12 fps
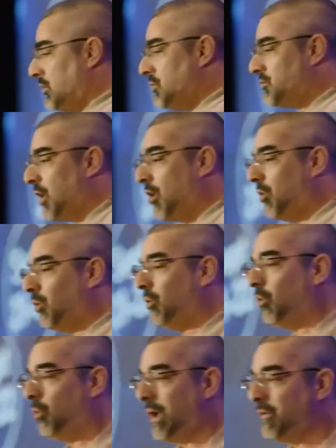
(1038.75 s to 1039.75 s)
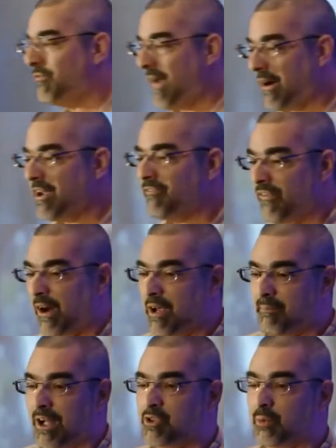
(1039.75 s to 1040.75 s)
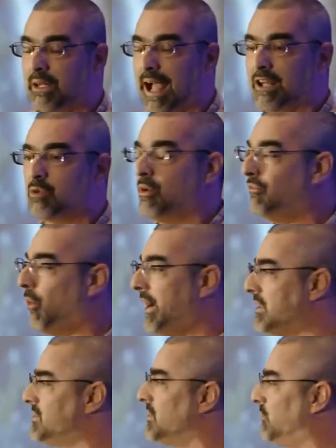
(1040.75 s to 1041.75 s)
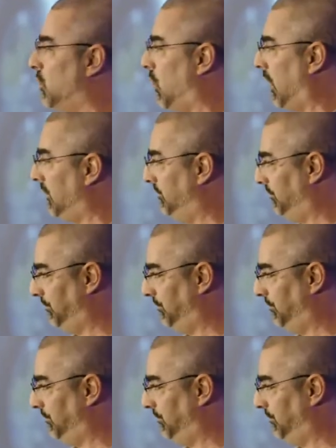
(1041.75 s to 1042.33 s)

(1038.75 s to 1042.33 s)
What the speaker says: So we very, very much would like to avoid a civil war.